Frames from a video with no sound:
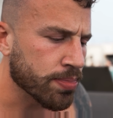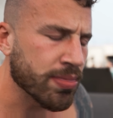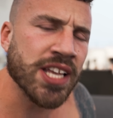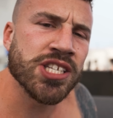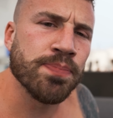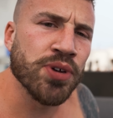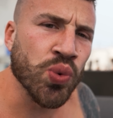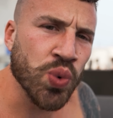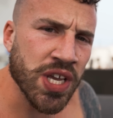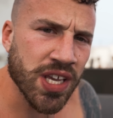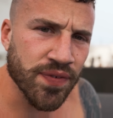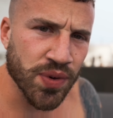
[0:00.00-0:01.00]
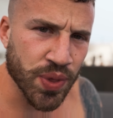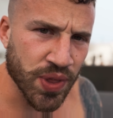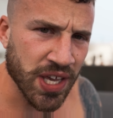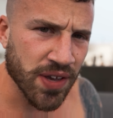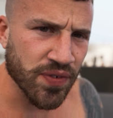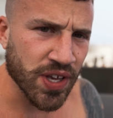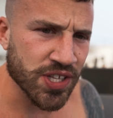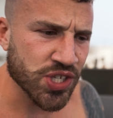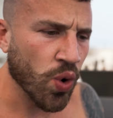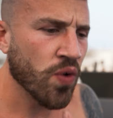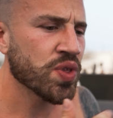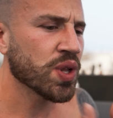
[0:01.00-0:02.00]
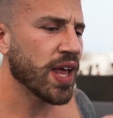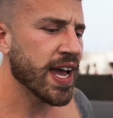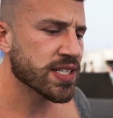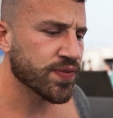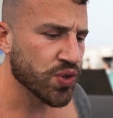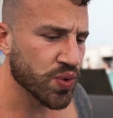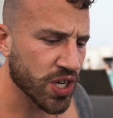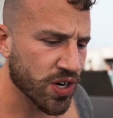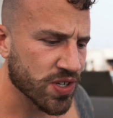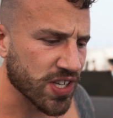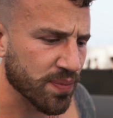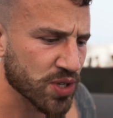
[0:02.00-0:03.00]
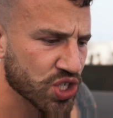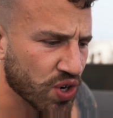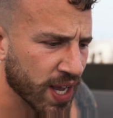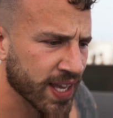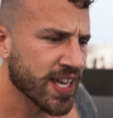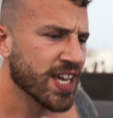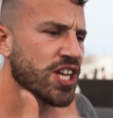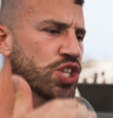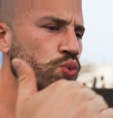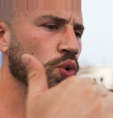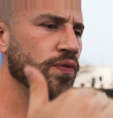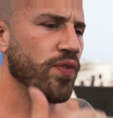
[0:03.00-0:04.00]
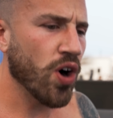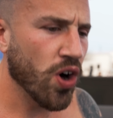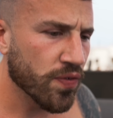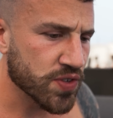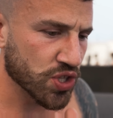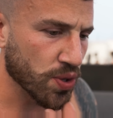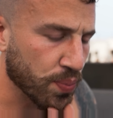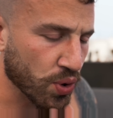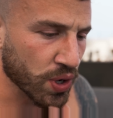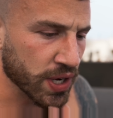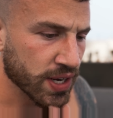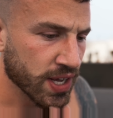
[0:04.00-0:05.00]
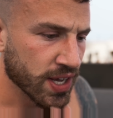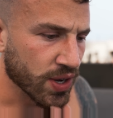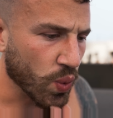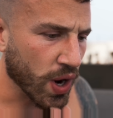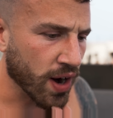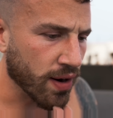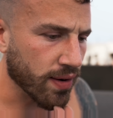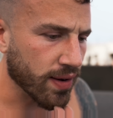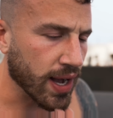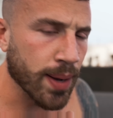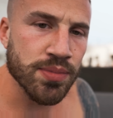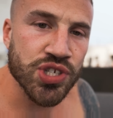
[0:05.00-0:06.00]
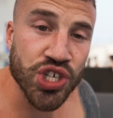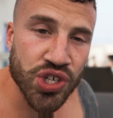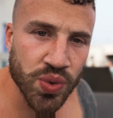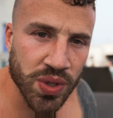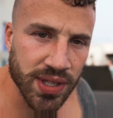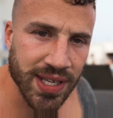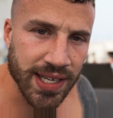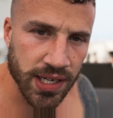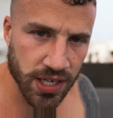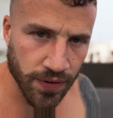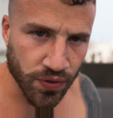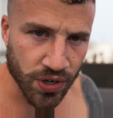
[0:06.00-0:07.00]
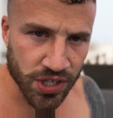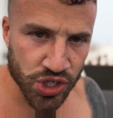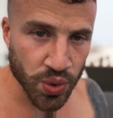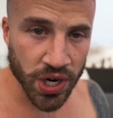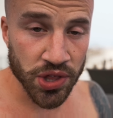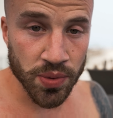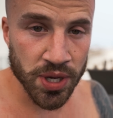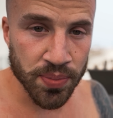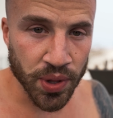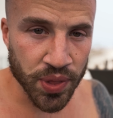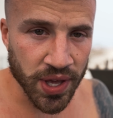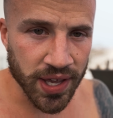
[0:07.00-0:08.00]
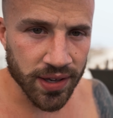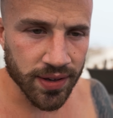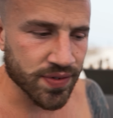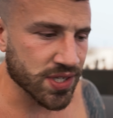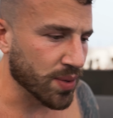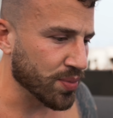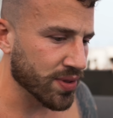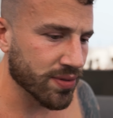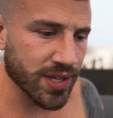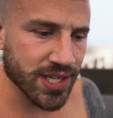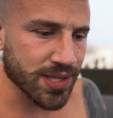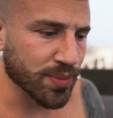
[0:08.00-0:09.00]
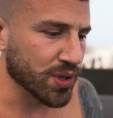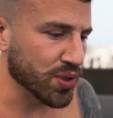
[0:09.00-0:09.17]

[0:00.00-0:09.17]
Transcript: that's a bit weak if you think of it. So over the last few years, I've been trying to evolve to the point where I'm genuinely indifferent to what other people think. If someone thinks I'm a